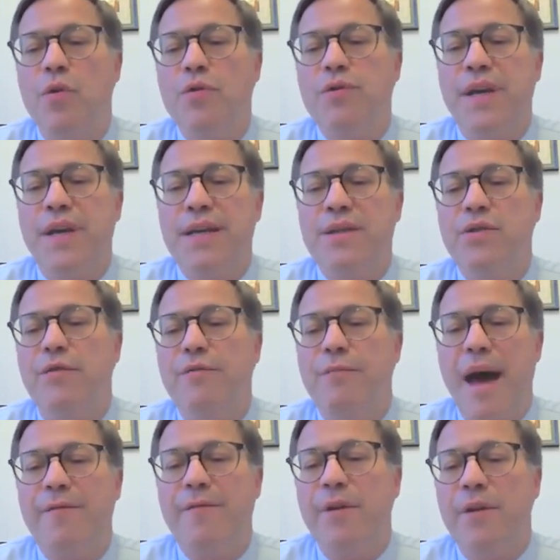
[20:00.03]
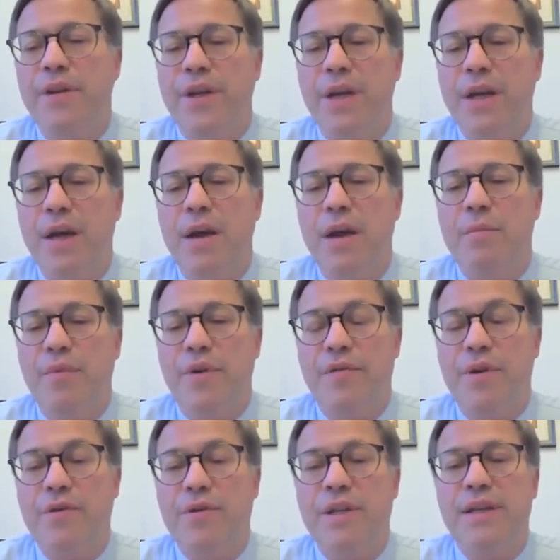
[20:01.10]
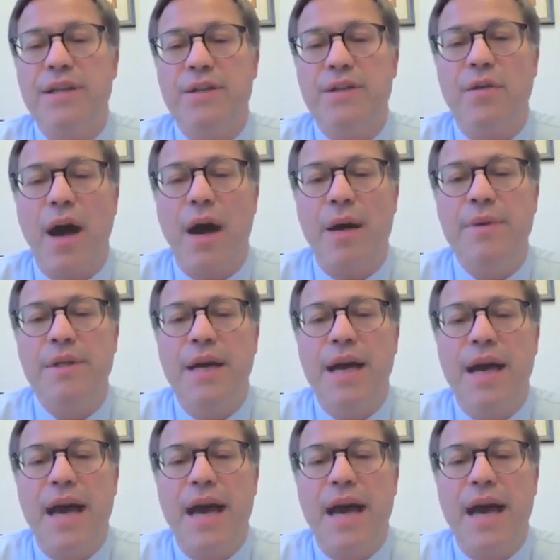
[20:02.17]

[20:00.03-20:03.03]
most cases of MAFLD previously described.